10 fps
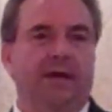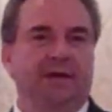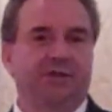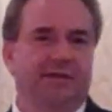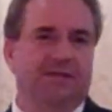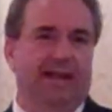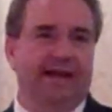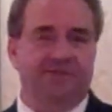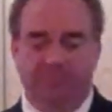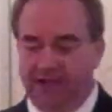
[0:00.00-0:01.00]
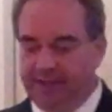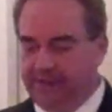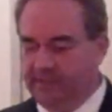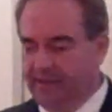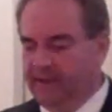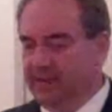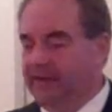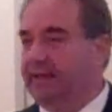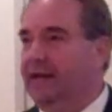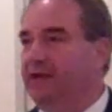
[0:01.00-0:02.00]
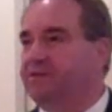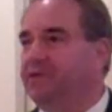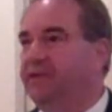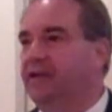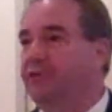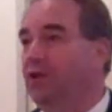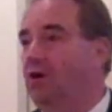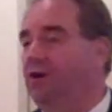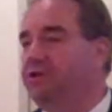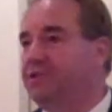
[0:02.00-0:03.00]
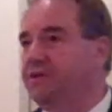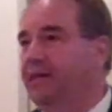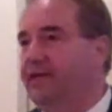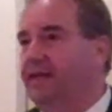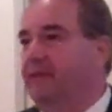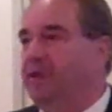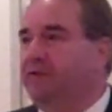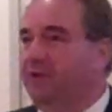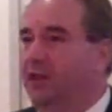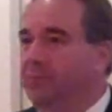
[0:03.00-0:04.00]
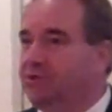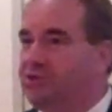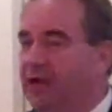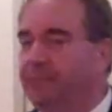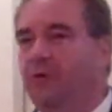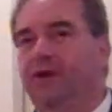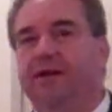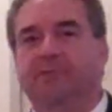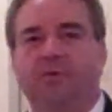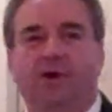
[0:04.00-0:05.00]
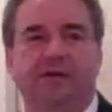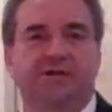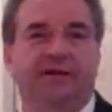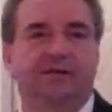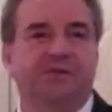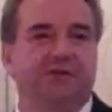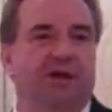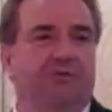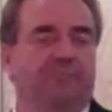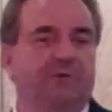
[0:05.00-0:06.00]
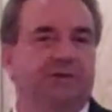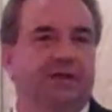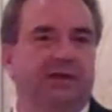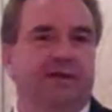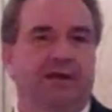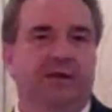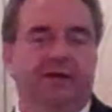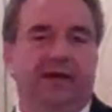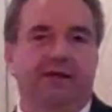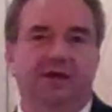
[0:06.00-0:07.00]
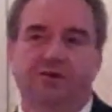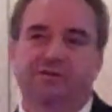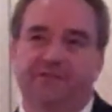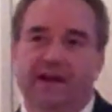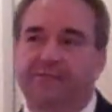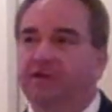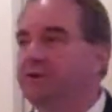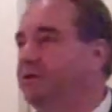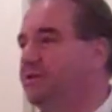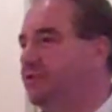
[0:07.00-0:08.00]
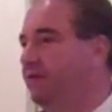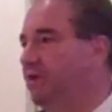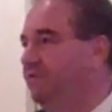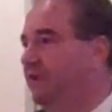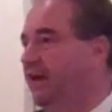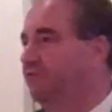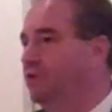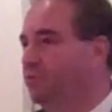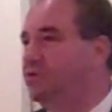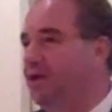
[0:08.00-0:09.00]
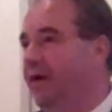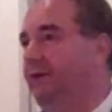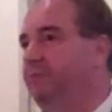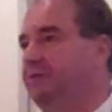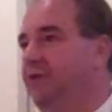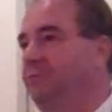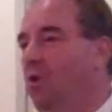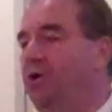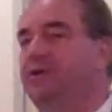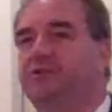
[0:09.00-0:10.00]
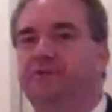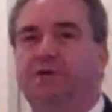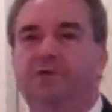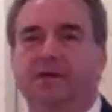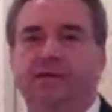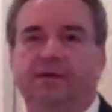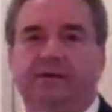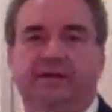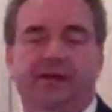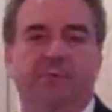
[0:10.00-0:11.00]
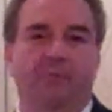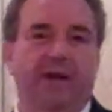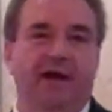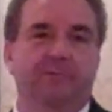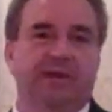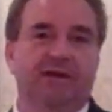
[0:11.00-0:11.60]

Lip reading: just last Monday announcing the largest economic development job creating project in Southern Virginia in years, 575 new jobs in Martinsville that come about